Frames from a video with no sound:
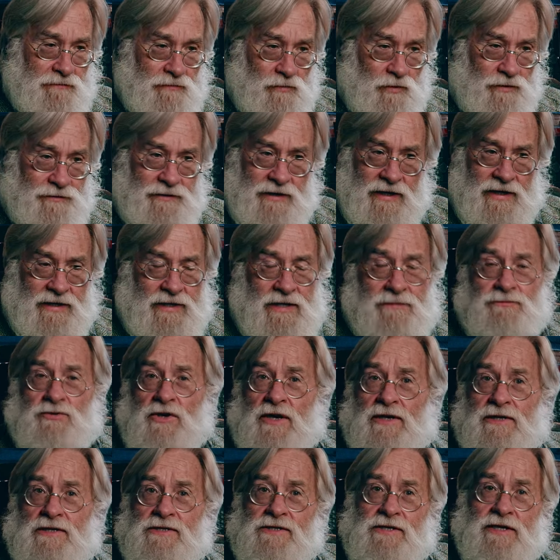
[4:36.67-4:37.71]
One thing I keep
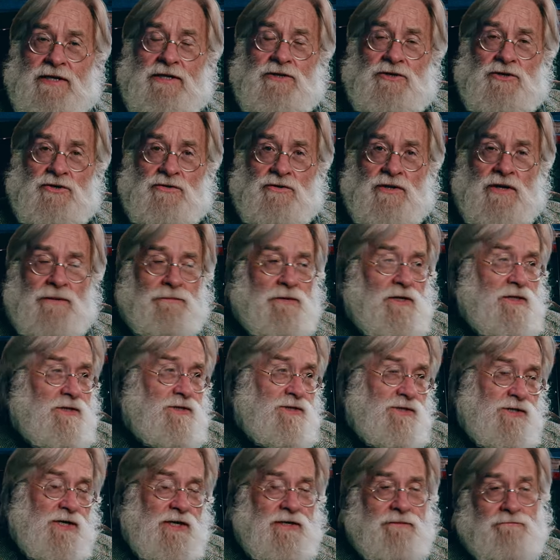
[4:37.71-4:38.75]
trying to say to you, and I'm going to
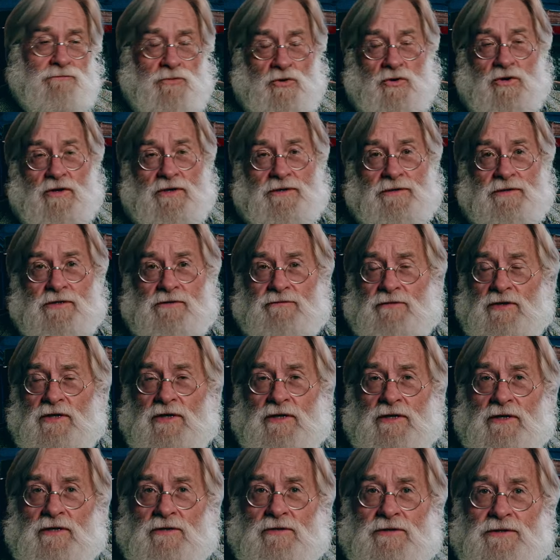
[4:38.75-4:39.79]
say more in this
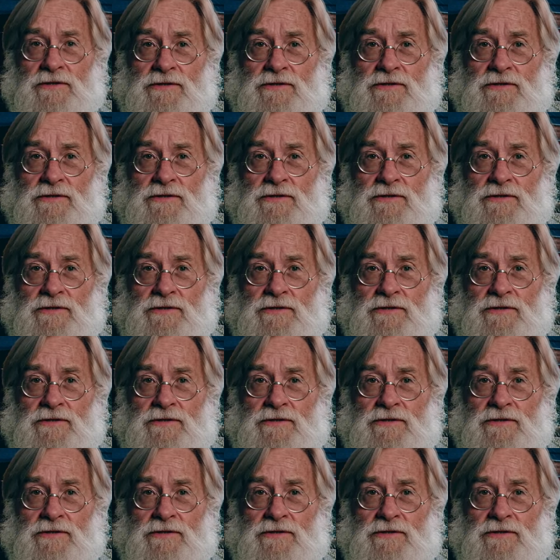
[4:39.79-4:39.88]
video,